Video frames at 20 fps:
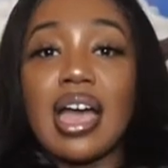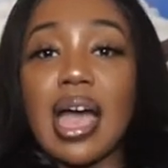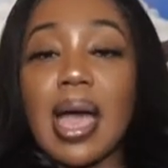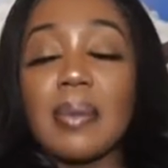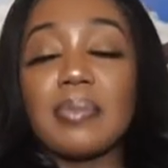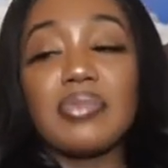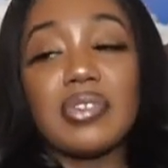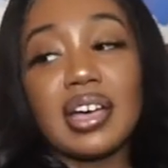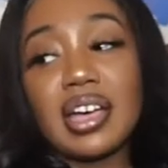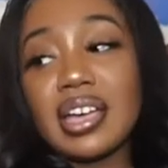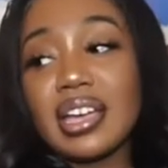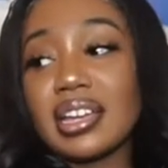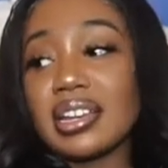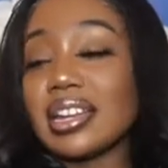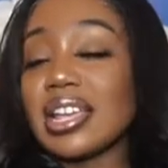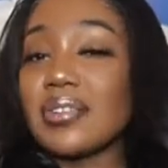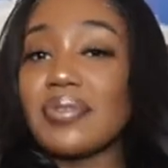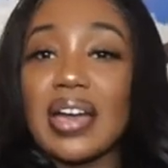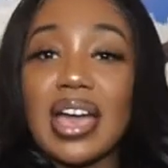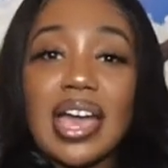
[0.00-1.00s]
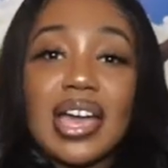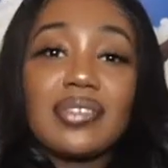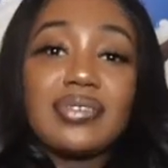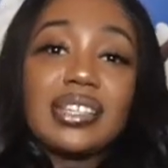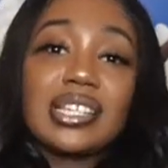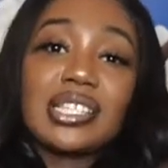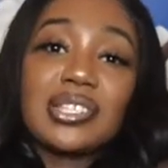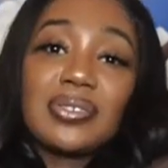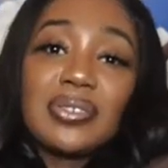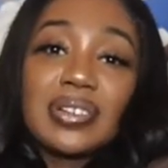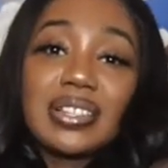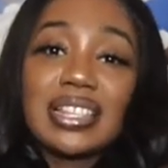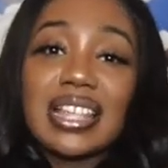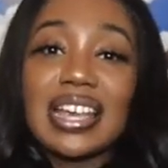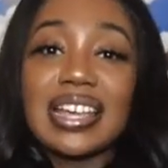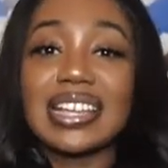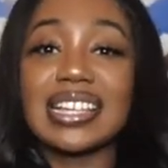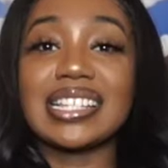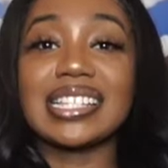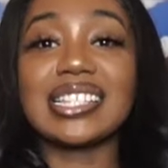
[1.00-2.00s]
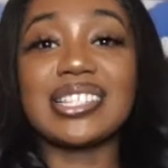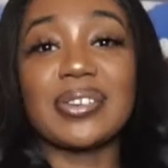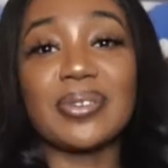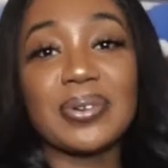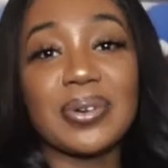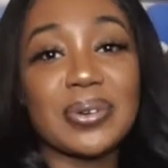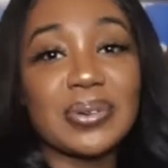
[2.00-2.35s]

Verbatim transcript: I'm fine if I have this on. Like, it's so